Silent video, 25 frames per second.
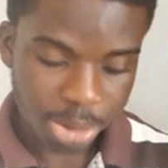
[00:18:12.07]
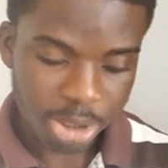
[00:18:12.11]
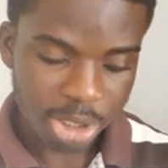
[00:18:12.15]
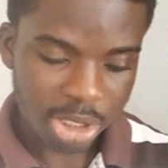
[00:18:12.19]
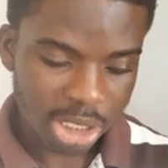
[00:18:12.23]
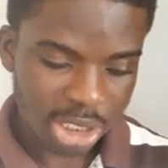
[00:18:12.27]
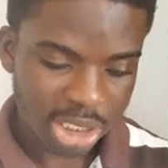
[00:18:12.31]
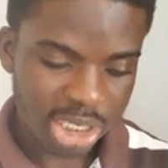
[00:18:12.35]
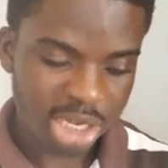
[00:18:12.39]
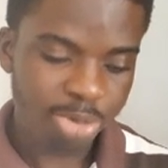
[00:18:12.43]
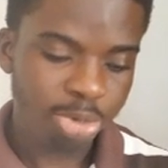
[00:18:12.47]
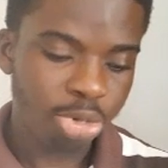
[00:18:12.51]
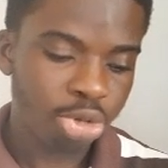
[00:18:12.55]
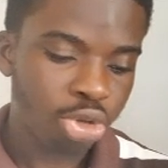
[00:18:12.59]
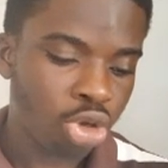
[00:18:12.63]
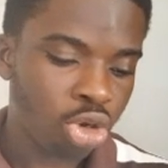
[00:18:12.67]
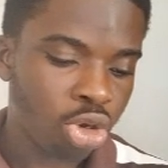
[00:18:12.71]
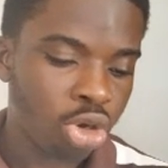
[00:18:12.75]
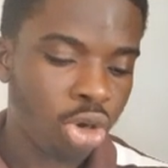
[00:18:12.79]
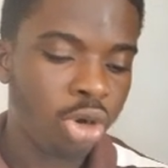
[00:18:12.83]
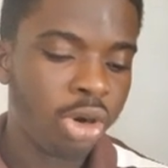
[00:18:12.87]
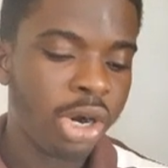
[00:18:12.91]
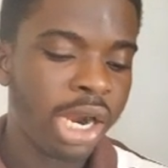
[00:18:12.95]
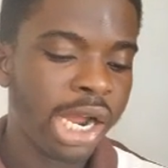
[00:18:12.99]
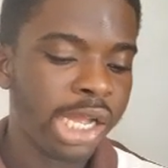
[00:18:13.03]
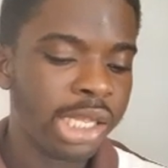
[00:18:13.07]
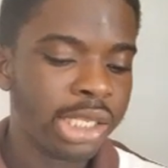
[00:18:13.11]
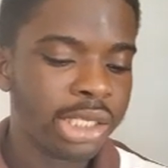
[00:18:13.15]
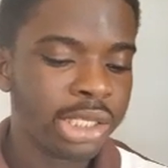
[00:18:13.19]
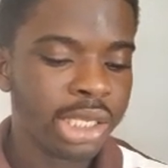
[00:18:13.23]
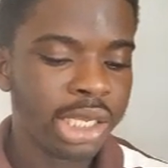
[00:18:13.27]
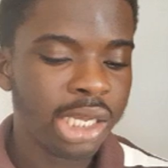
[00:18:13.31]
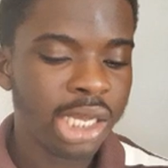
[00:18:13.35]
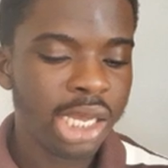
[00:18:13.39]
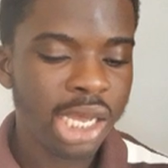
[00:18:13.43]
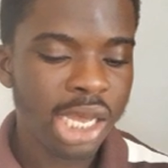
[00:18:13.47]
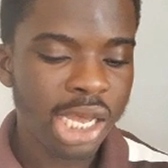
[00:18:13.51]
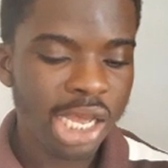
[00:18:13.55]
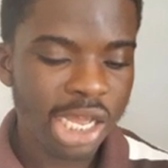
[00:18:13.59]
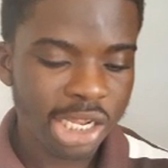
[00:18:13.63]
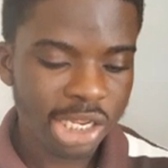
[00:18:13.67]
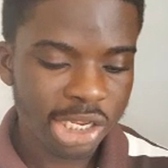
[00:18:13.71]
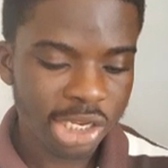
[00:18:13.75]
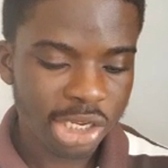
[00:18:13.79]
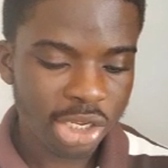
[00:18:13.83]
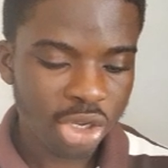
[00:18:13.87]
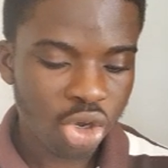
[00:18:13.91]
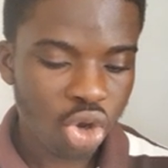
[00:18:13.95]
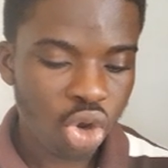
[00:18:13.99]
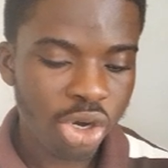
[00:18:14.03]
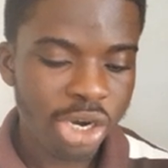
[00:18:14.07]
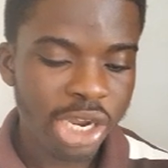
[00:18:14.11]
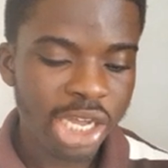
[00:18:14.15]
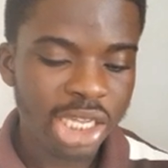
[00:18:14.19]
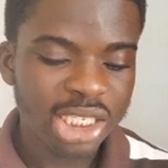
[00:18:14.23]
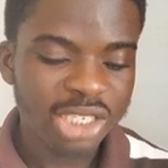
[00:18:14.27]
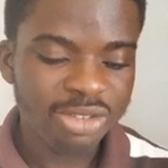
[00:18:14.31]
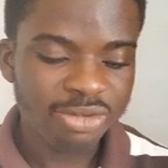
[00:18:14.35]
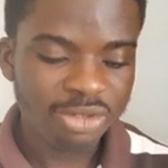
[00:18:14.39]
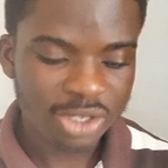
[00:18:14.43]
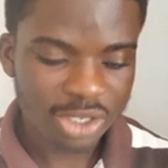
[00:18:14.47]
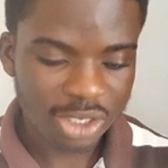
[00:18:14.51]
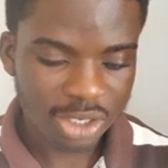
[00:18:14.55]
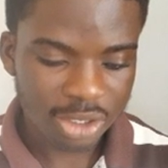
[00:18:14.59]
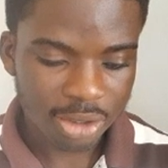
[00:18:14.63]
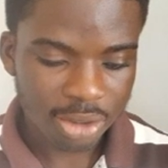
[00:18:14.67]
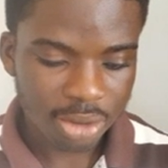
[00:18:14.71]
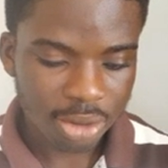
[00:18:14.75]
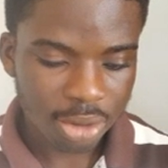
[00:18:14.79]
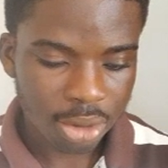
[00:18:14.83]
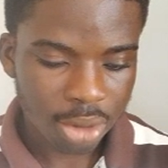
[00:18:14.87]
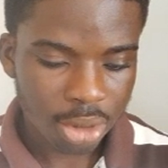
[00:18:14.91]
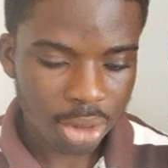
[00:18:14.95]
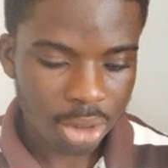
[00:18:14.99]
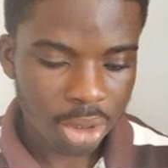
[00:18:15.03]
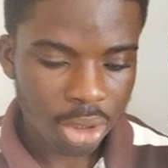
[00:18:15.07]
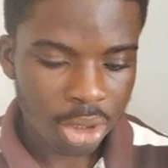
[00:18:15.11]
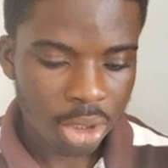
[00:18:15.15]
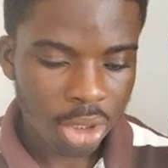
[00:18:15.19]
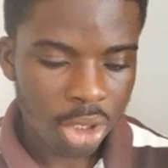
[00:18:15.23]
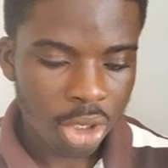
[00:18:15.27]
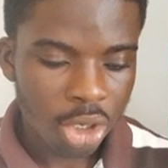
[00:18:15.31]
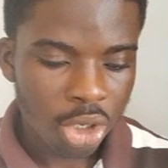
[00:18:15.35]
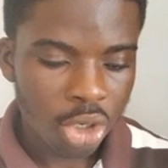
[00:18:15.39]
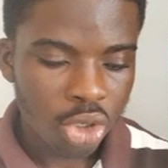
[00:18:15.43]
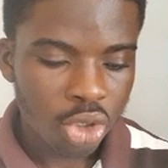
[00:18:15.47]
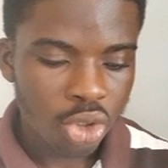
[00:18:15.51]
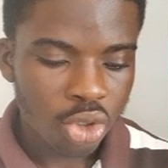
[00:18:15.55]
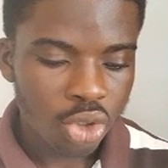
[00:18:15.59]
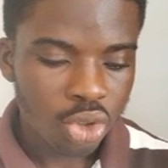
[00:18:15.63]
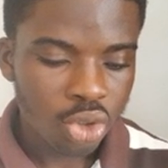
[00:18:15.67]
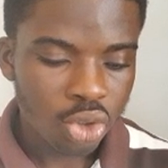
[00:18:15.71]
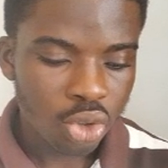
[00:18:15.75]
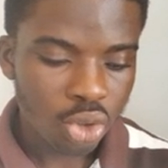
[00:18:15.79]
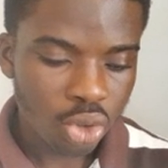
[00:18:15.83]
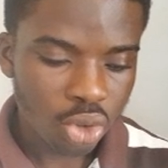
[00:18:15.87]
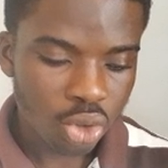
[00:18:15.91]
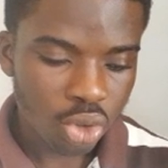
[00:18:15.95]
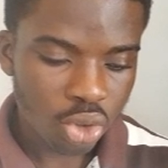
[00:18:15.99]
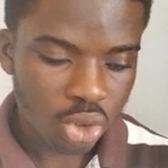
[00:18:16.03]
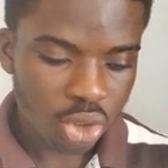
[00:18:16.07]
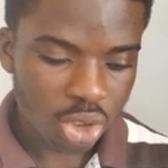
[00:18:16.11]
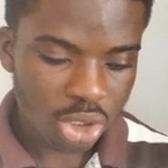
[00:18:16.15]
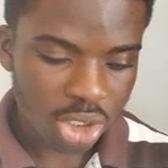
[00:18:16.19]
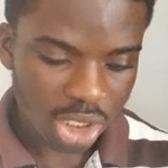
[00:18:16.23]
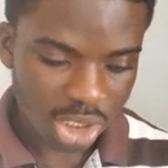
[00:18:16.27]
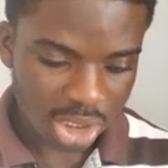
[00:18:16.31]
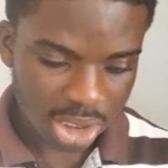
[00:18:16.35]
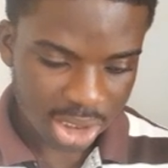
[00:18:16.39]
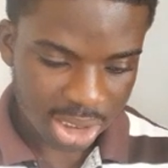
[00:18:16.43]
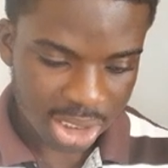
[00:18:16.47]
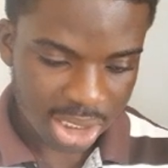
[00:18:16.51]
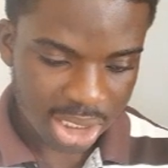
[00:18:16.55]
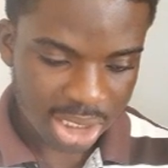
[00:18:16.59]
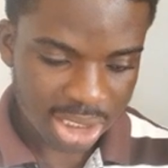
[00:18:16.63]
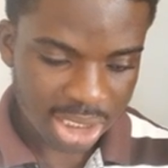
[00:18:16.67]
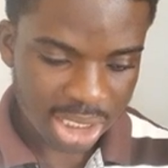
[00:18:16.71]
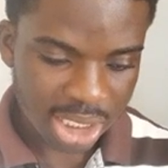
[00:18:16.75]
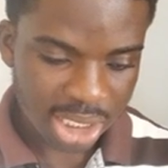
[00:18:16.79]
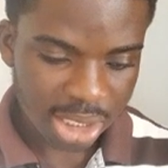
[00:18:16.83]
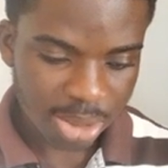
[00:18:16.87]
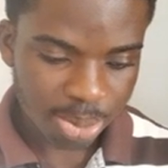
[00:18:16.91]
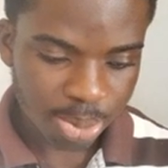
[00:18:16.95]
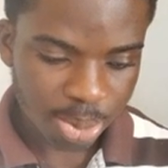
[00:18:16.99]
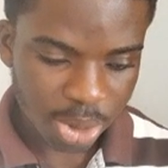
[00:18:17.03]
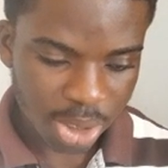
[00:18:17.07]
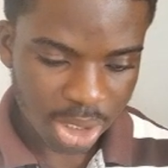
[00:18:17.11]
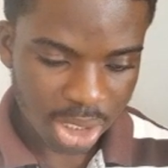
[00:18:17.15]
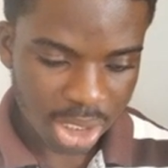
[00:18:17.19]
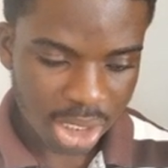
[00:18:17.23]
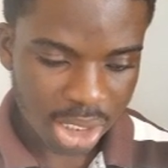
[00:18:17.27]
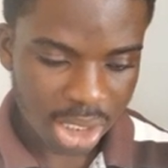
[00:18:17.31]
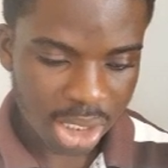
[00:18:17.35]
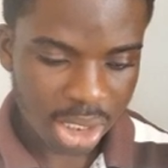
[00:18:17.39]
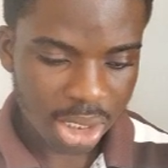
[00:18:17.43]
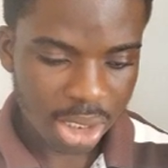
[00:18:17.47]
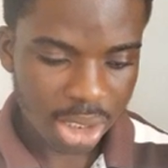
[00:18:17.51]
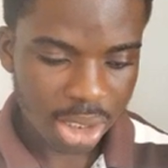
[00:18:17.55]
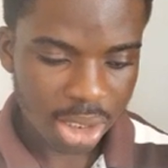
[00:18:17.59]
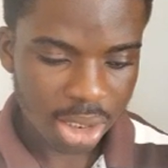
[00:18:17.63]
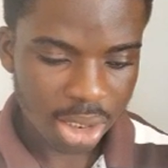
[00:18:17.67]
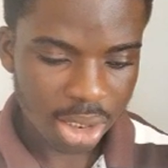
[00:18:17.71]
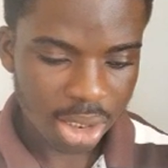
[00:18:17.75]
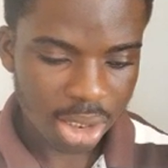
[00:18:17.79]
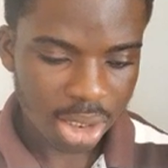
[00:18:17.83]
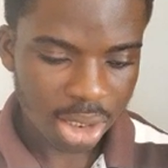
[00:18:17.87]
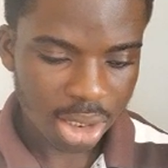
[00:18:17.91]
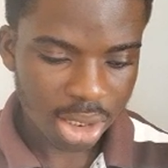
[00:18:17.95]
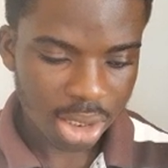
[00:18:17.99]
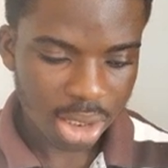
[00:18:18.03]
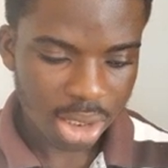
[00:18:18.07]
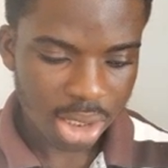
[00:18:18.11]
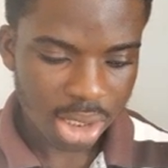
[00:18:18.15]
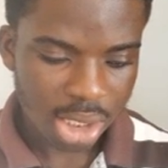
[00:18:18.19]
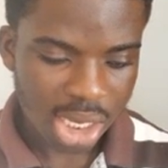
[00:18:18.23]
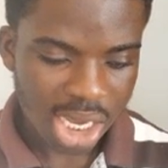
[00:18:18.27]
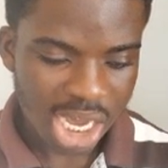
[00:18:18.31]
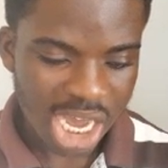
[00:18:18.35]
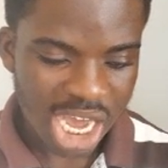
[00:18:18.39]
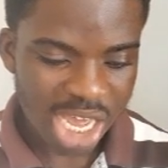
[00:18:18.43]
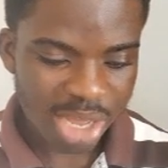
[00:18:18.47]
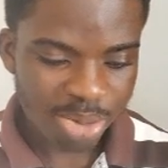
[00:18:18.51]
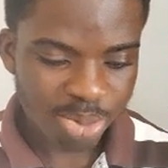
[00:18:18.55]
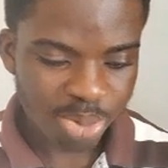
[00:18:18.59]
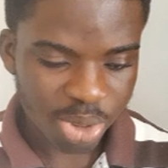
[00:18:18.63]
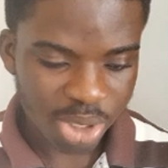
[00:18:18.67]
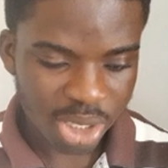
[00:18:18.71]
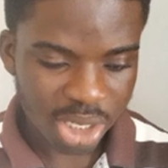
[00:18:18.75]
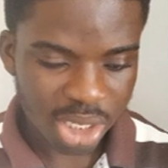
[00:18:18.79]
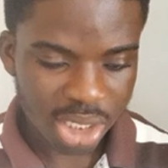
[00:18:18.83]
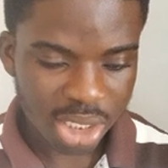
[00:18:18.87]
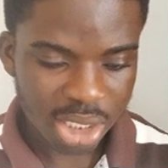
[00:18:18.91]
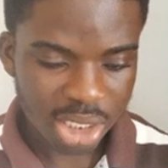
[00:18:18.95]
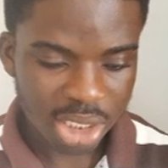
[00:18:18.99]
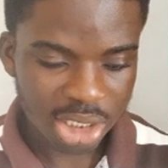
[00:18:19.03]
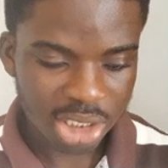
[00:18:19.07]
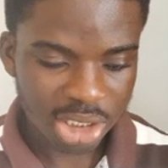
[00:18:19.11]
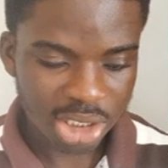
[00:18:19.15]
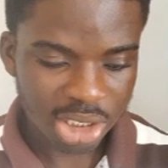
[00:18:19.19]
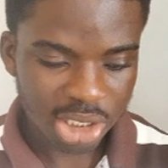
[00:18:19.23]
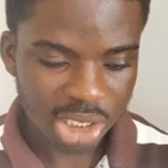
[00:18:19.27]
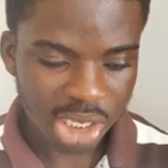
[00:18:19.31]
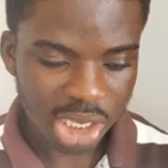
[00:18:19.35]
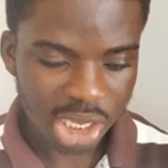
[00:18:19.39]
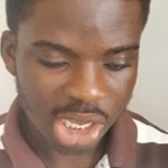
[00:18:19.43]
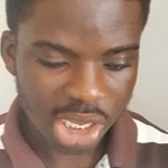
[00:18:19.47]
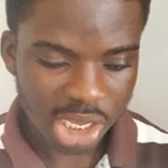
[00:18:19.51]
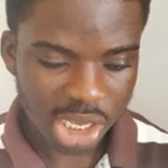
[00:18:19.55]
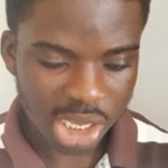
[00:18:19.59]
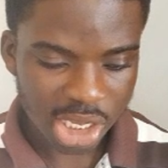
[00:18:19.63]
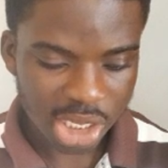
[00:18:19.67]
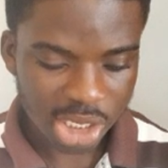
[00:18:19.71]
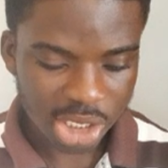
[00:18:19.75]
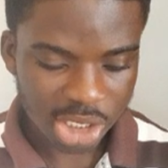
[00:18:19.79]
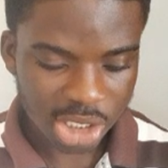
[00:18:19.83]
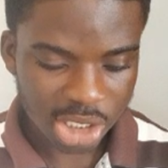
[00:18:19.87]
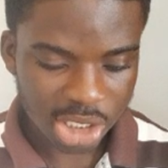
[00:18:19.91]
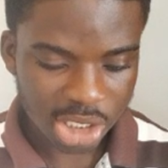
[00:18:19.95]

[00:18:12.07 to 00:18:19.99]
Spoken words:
is a protocol, right? And connectivity. So this TCP IP is an